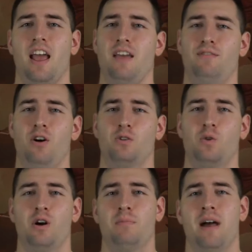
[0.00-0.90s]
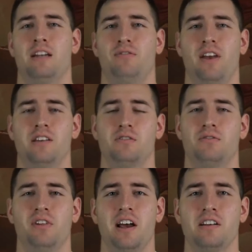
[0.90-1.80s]
Hey folks, welcome back to Fails and
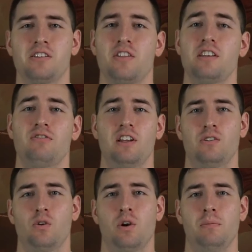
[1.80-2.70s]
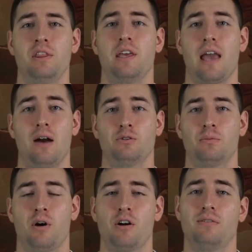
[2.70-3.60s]
Flails. This video is going to be the
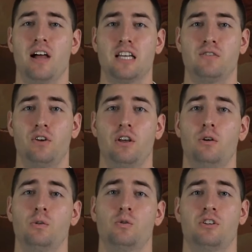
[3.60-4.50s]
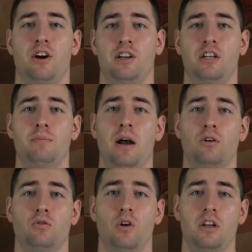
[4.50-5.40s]
counterpart of last video, which was talking
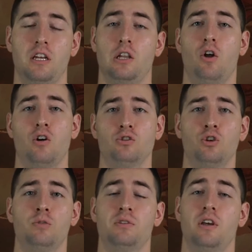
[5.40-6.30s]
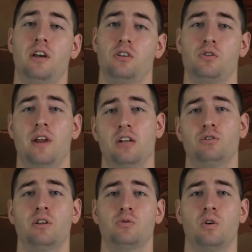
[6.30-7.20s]
about running large groups. So
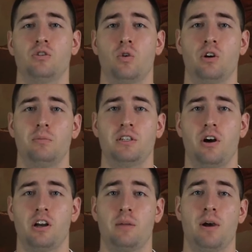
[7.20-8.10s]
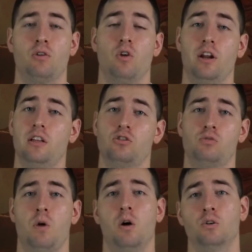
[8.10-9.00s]
naturally this one is going to be talking about running
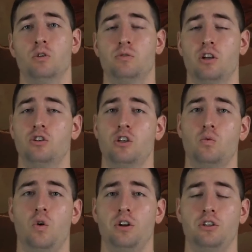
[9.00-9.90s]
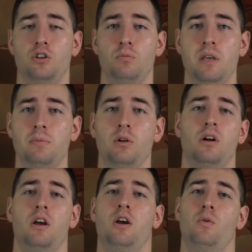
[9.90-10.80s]
small groups, such as one to two people,
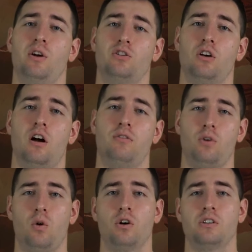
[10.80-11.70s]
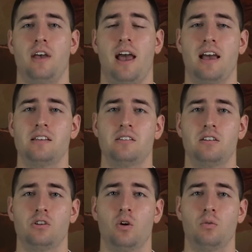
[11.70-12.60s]
which of course has
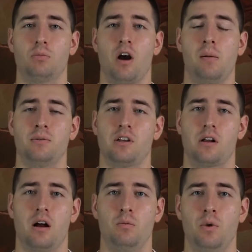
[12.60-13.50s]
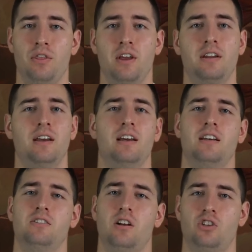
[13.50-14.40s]
its own problems that come with it,
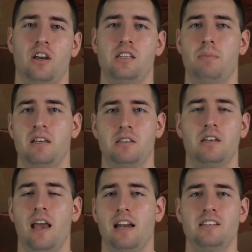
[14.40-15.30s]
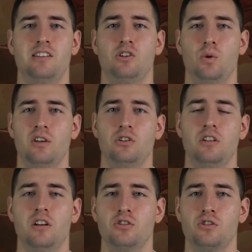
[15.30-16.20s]
such as basically any situation in
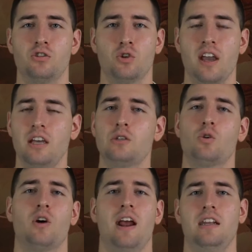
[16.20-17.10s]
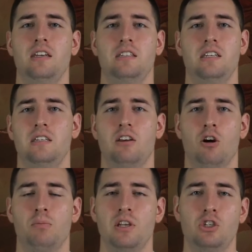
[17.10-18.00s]
Dungeons and Dragons or any
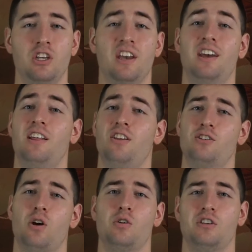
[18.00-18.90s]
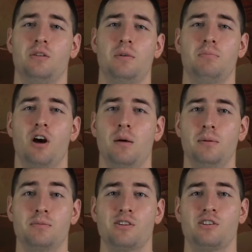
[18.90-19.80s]
TTRPG, there's always going to be
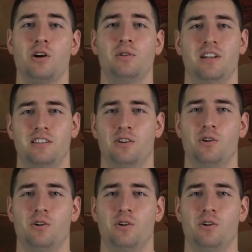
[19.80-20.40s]
problems. So let's get